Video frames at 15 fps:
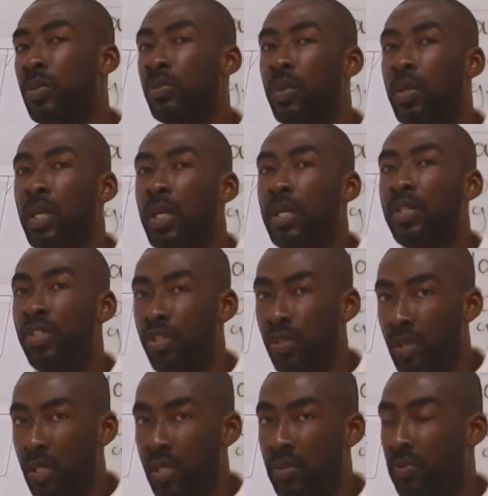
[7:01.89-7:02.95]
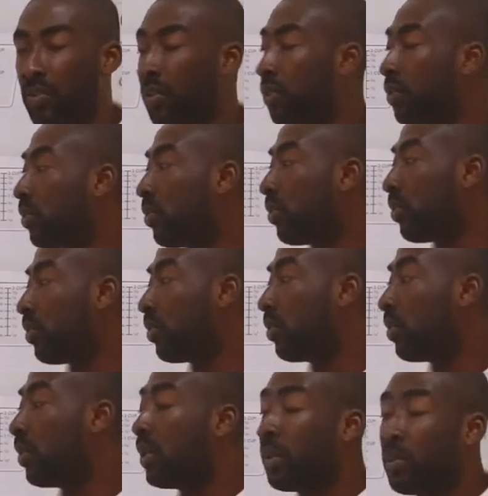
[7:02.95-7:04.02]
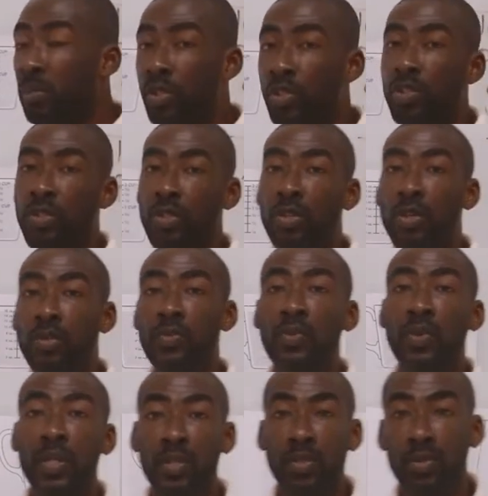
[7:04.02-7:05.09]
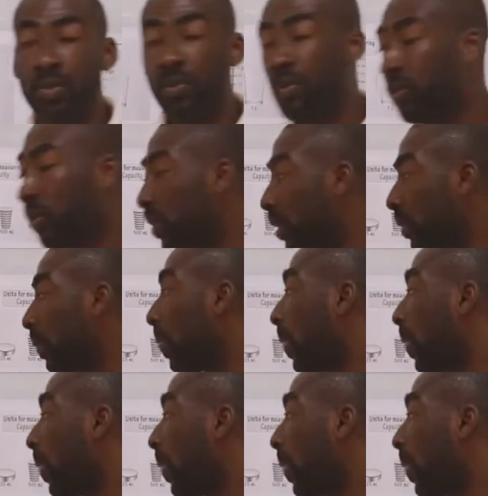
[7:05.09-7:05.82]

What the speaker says: smaller units for you to be sure of what you're doing.